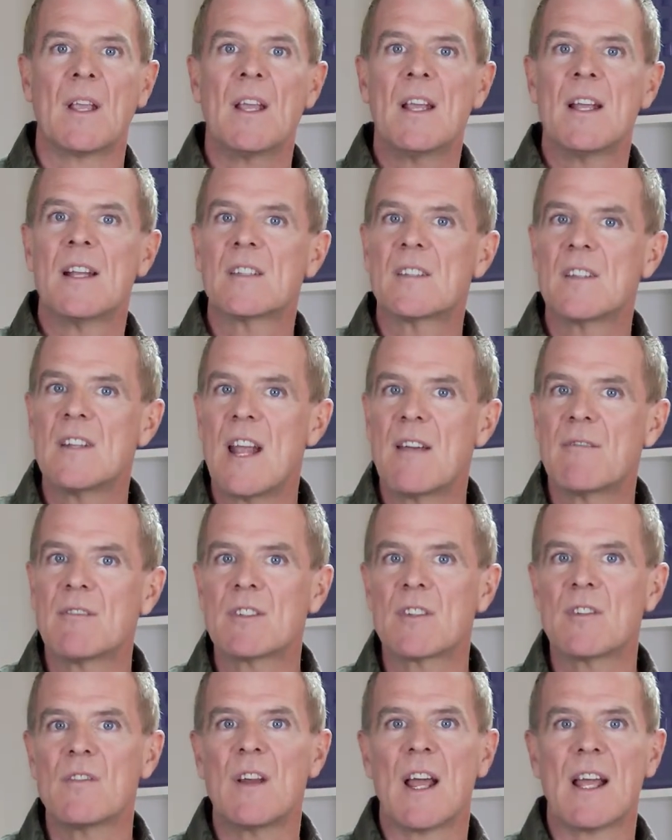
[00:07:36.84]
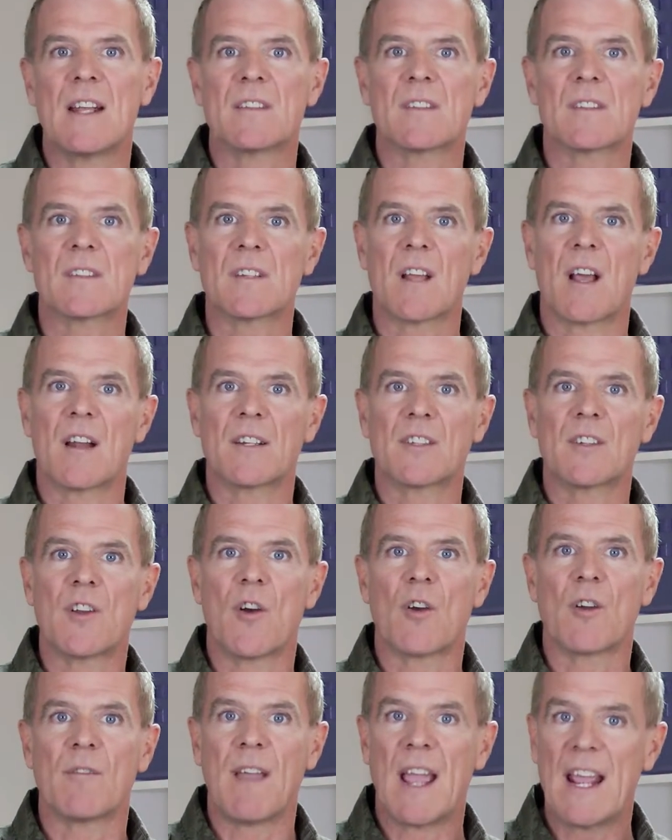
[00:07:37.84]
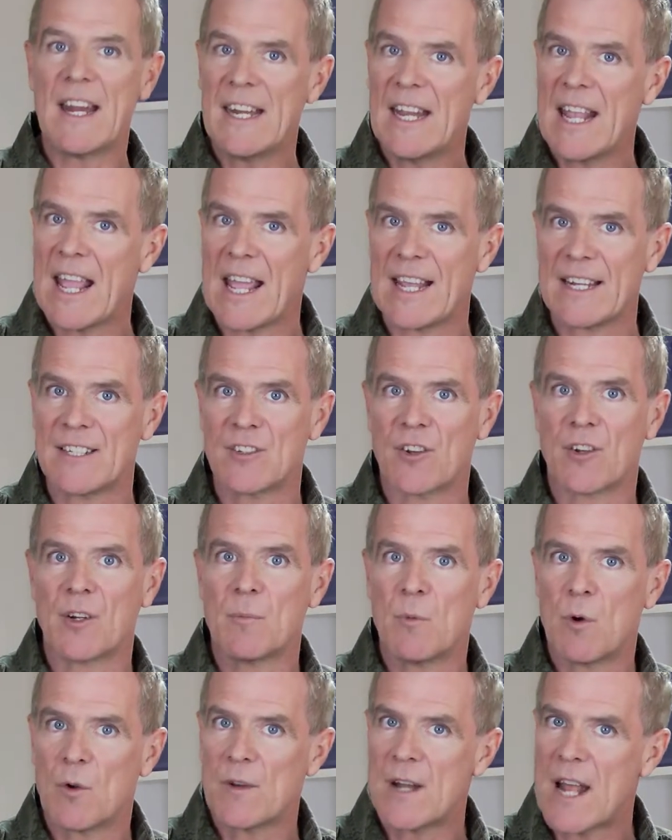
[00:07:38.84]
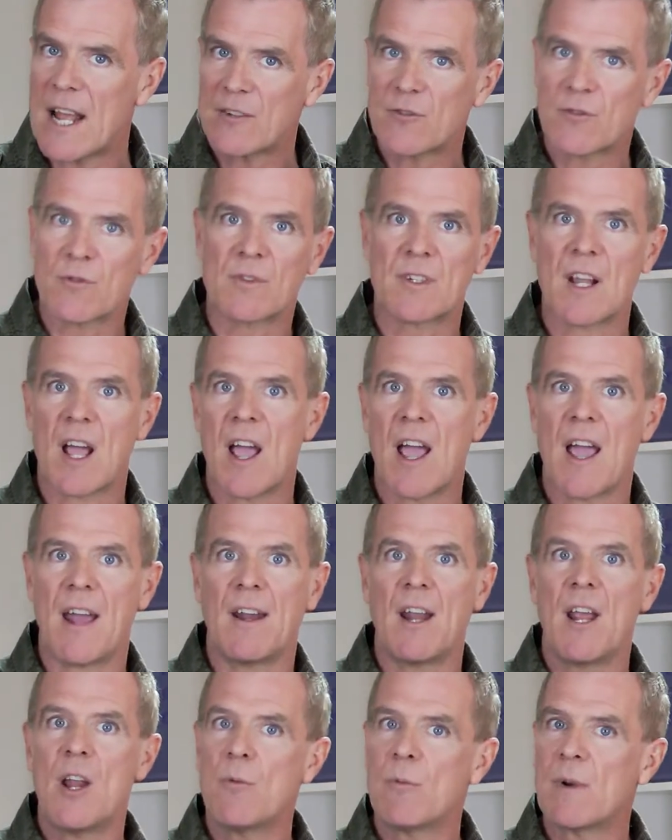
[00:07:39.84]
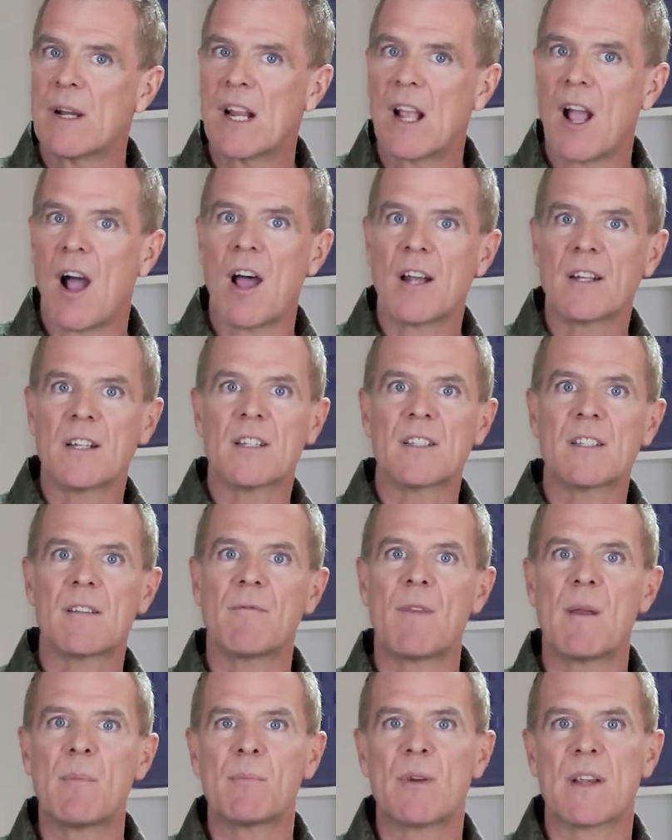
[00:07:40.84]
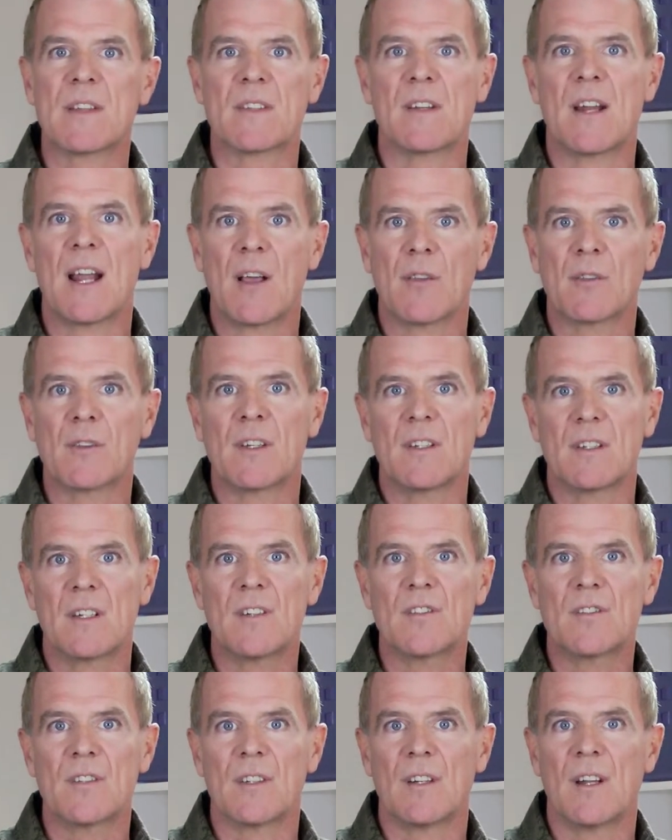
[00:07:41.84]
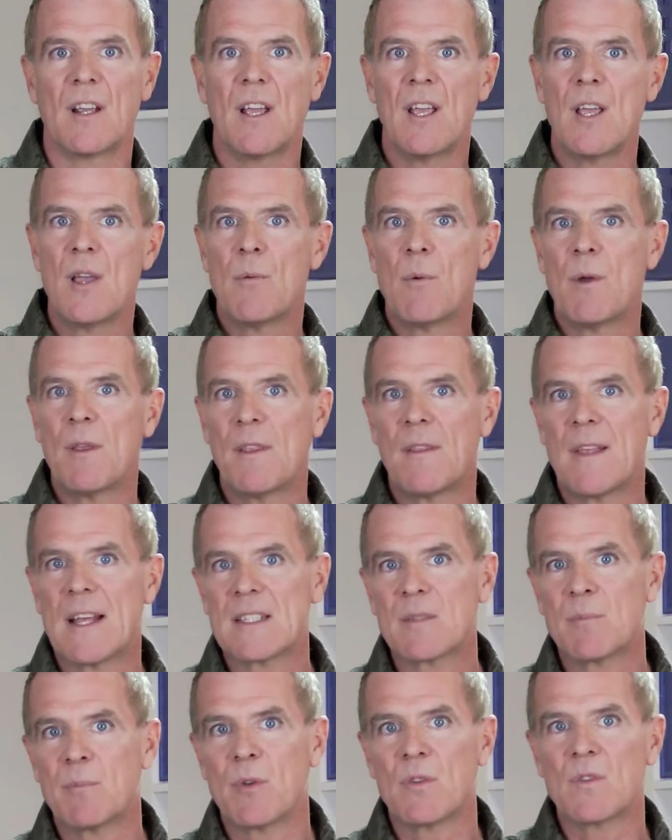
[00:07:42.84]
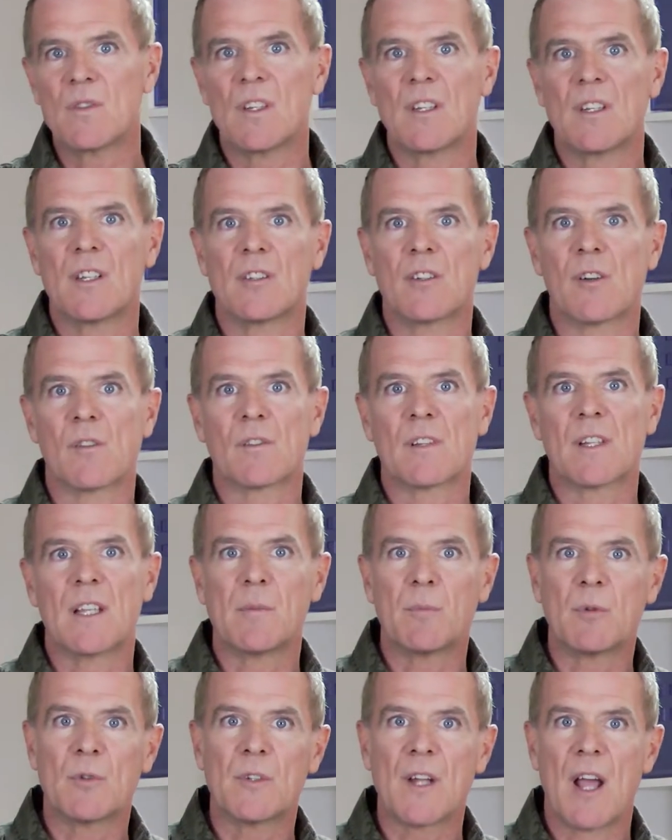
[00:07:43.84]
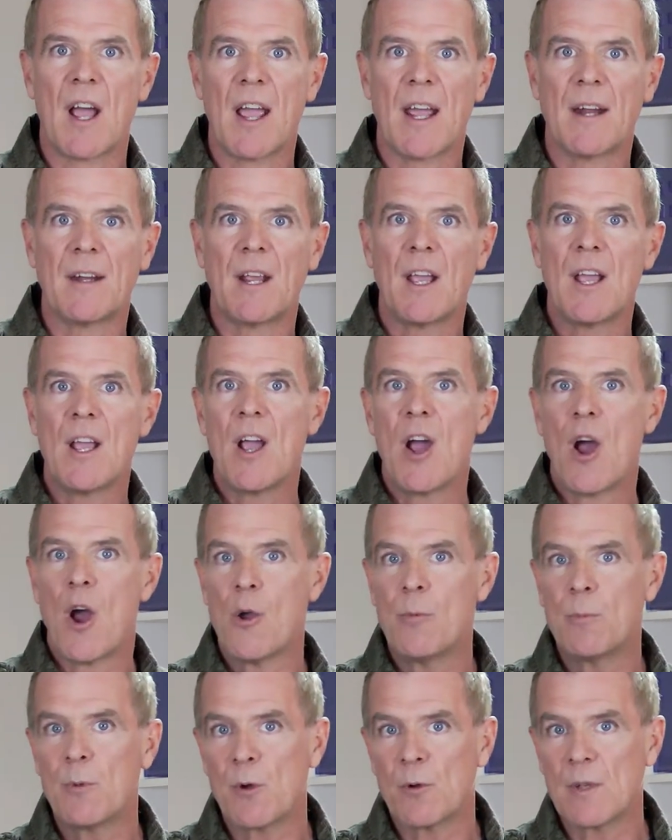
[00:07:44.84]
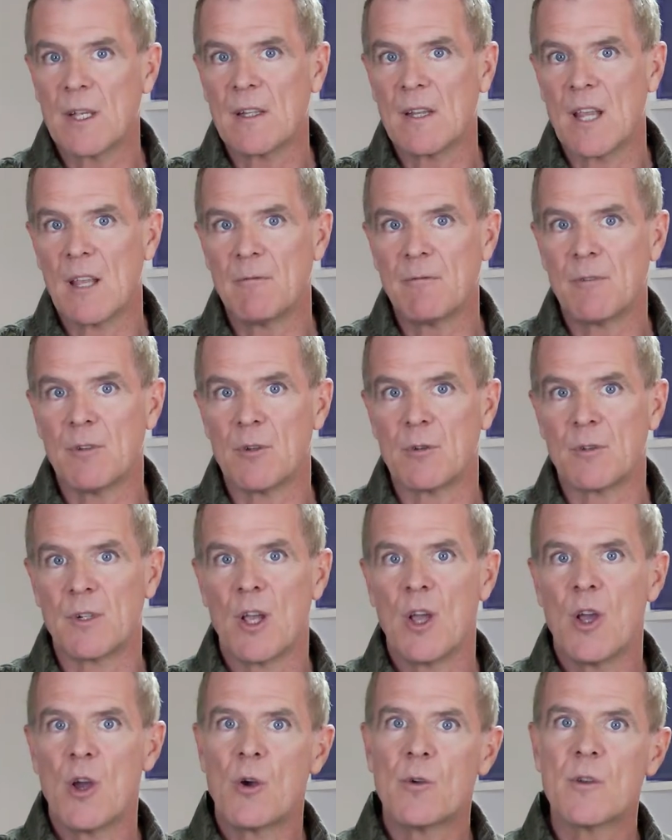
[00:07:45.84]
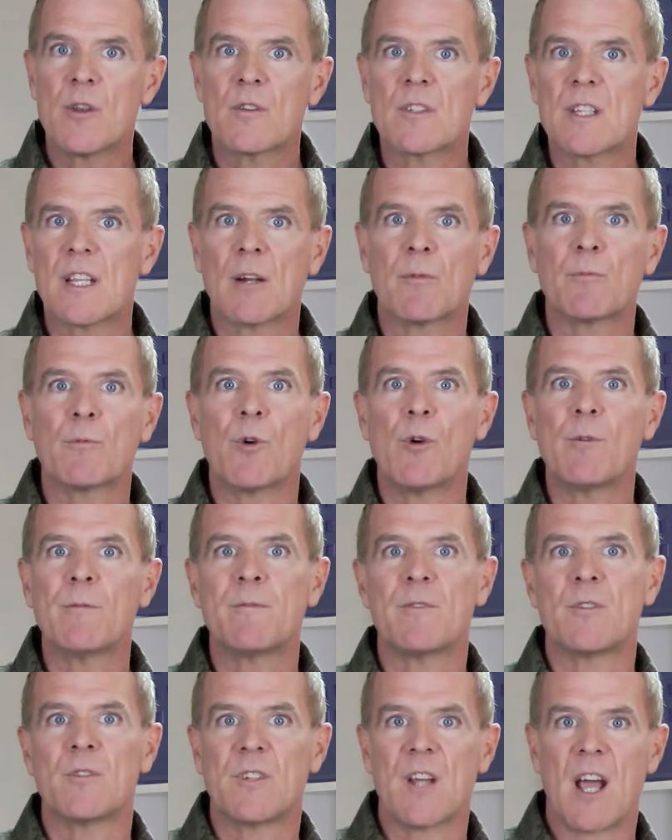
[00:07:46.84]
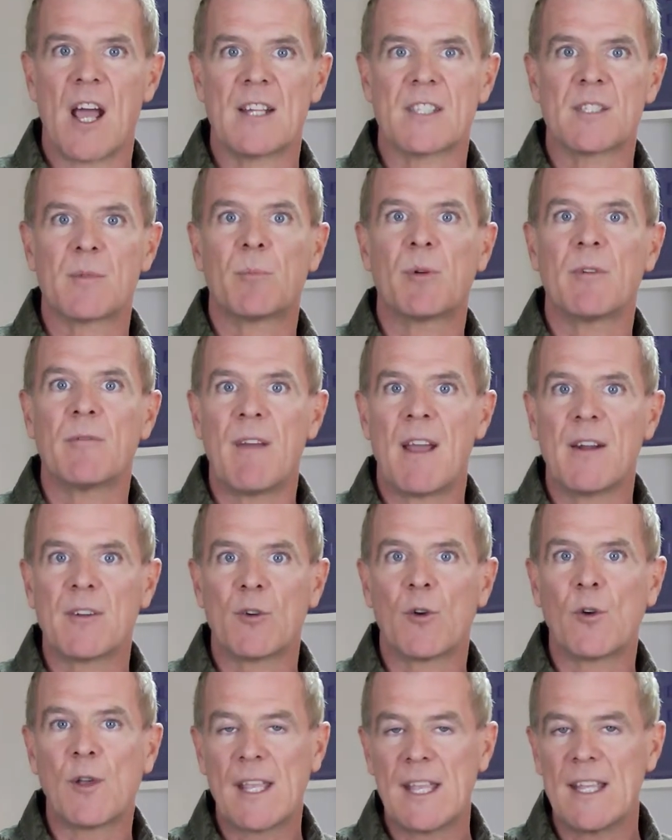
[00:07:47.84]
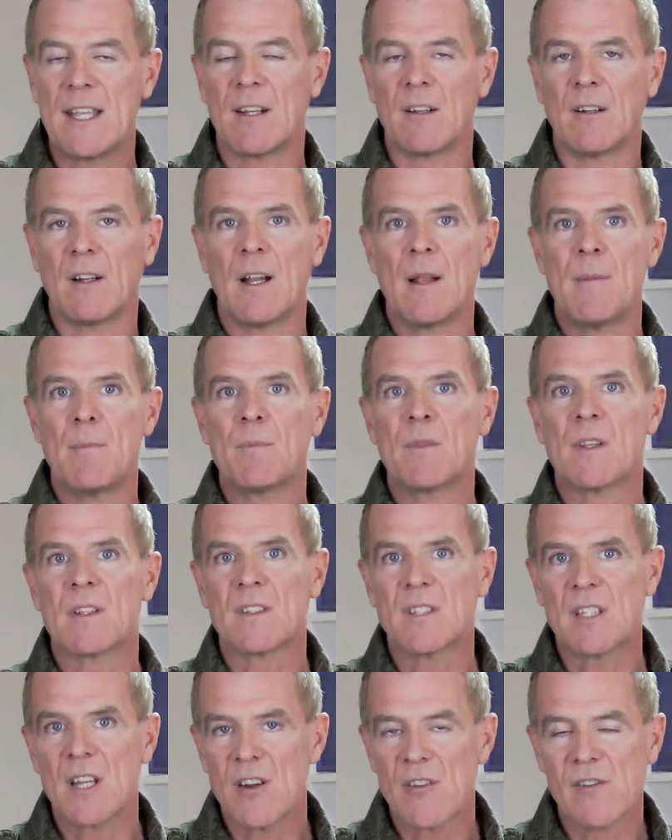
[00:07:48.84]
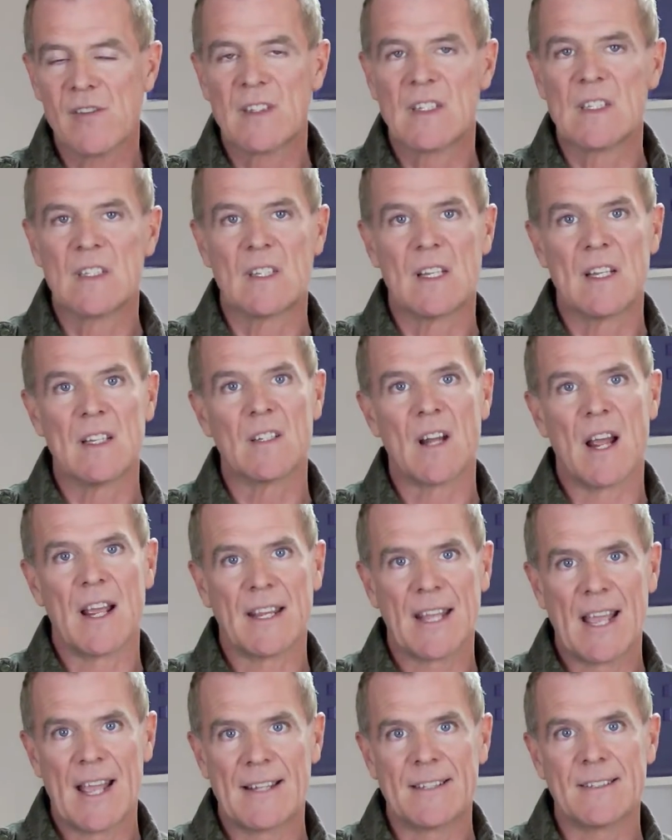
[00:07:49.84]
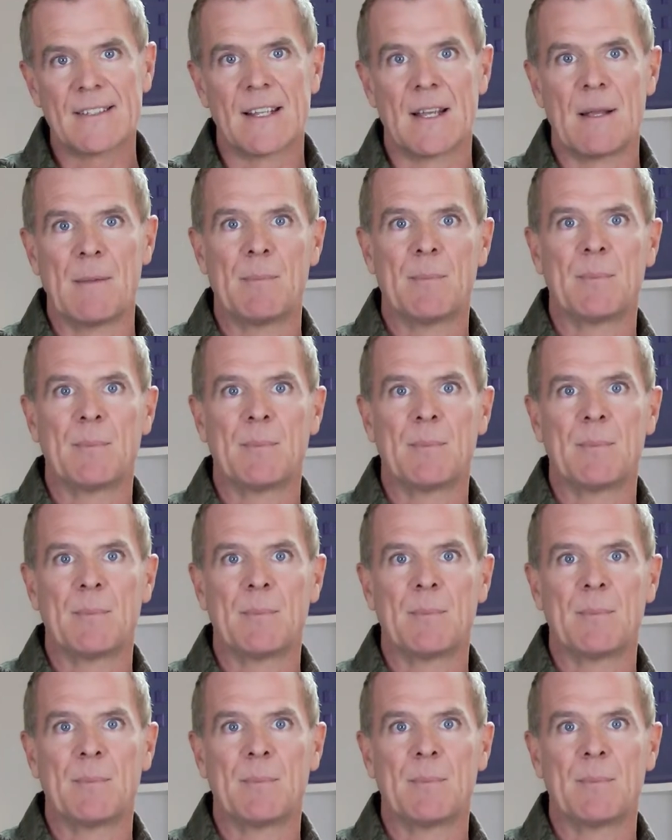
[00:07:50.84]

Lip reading: It's never too late to start a dog of any age on a more natural diet, regardless of their present health condition, whether that's boosting your dog's kibble diet, home cooking their food, or using a raw food diet to prevent or heal a serious disease like cancer.